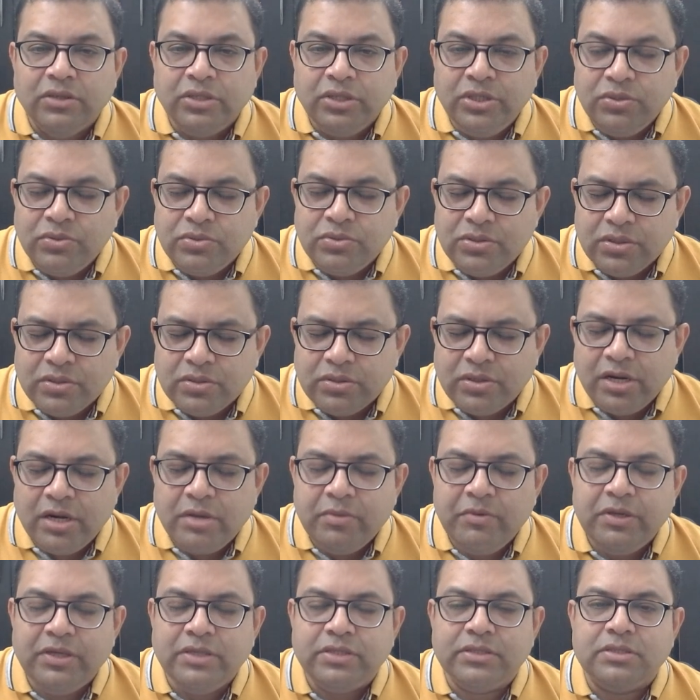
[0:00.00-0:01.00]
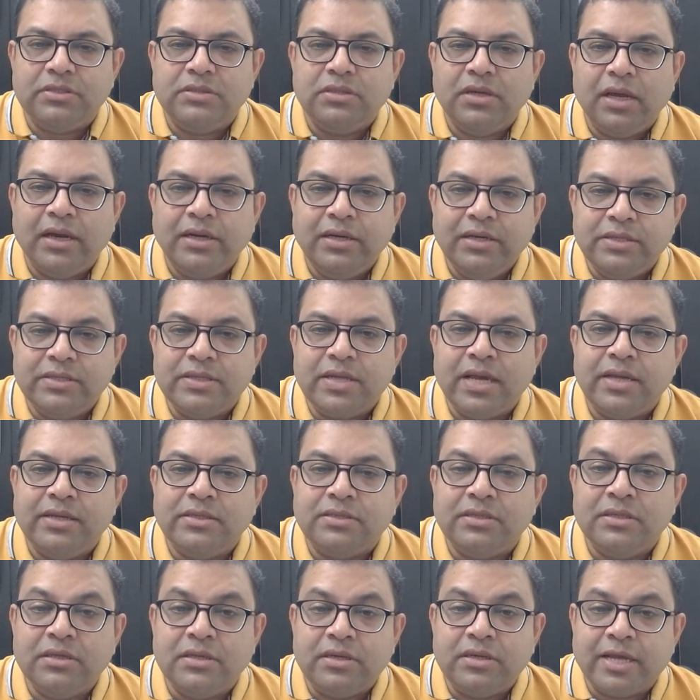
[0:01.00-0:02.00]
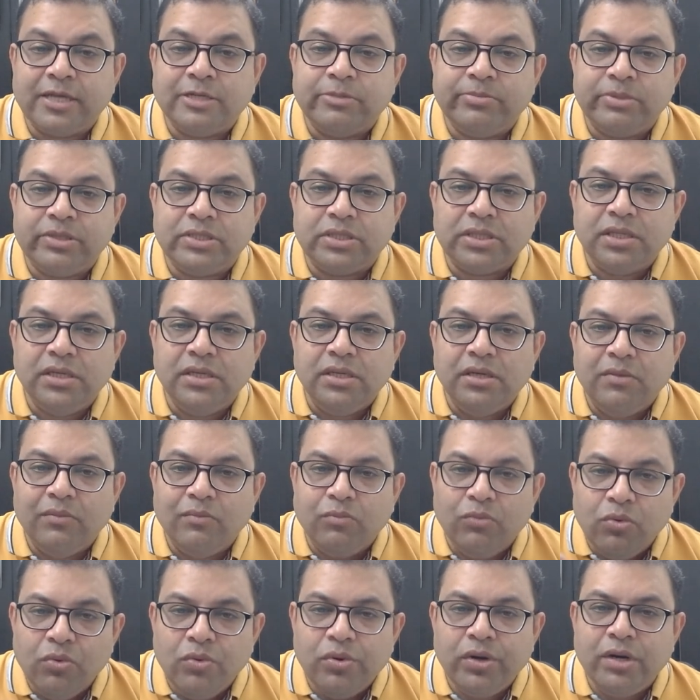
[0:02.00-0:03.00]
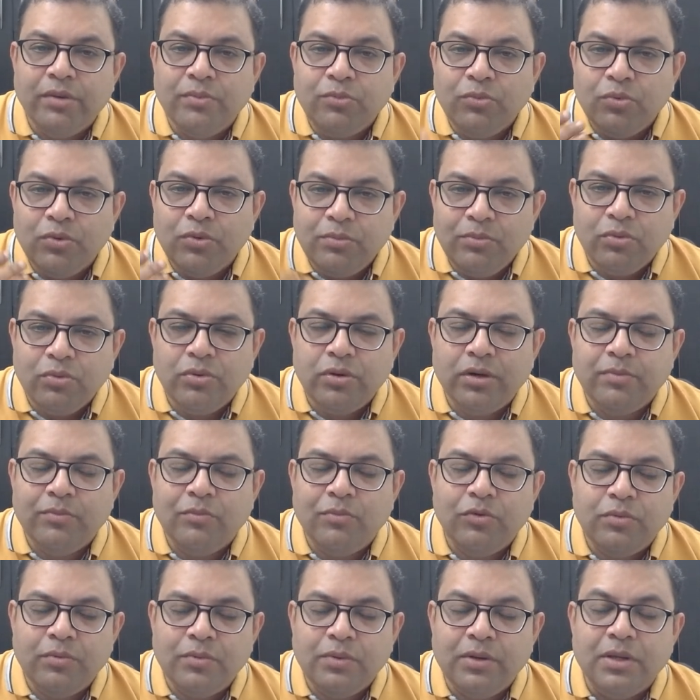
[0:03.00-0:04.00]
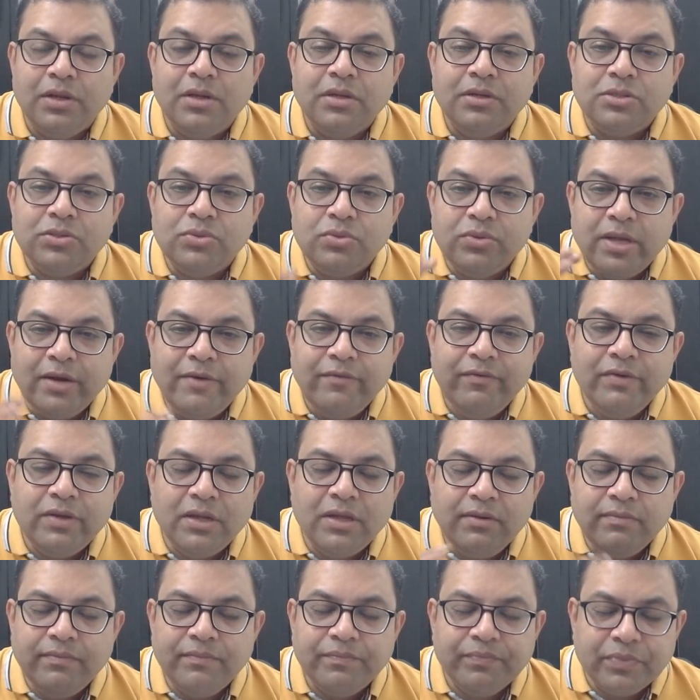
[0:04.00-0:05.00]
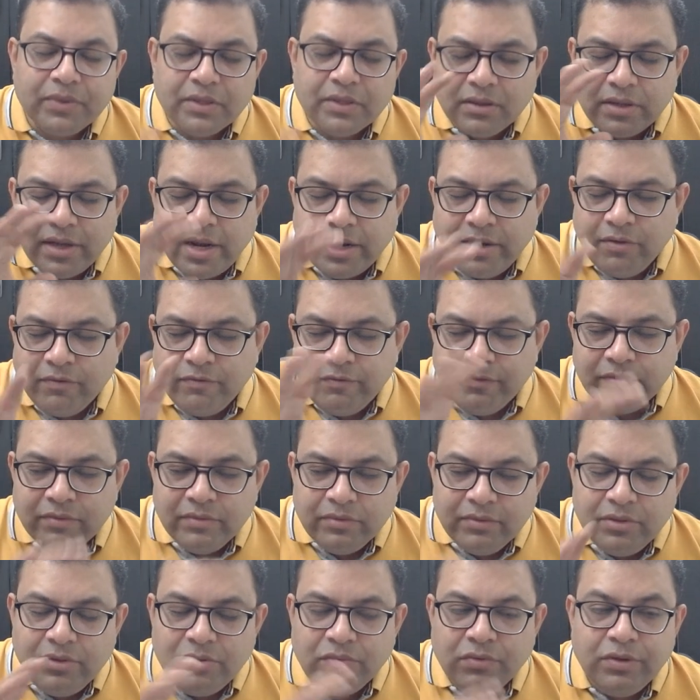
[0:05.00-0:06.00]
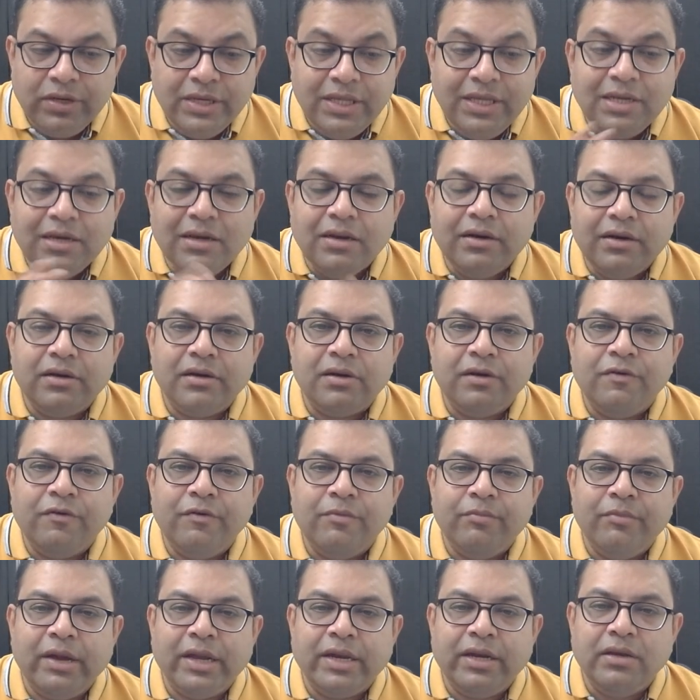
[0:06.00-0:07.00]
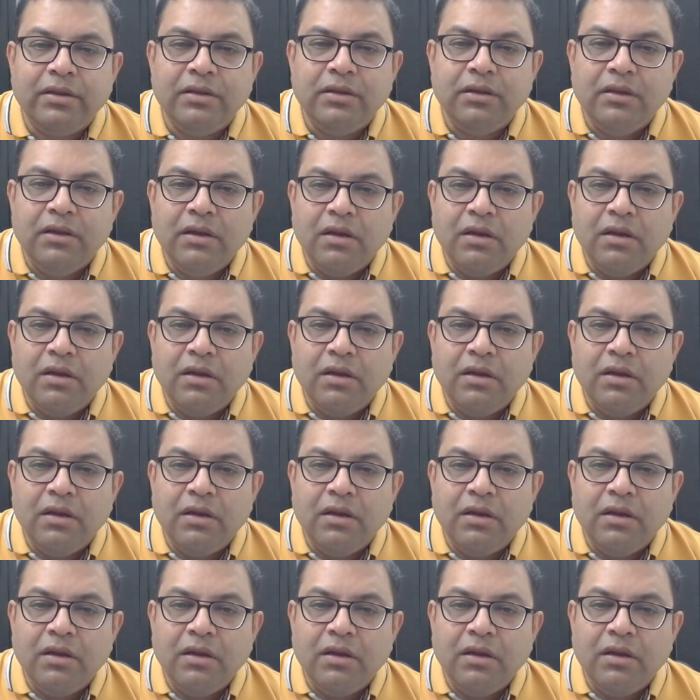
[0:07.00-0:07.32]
Reduce your cravings and desires and attachments more and more, and more and more, so that we can kind of you know declutter our mind.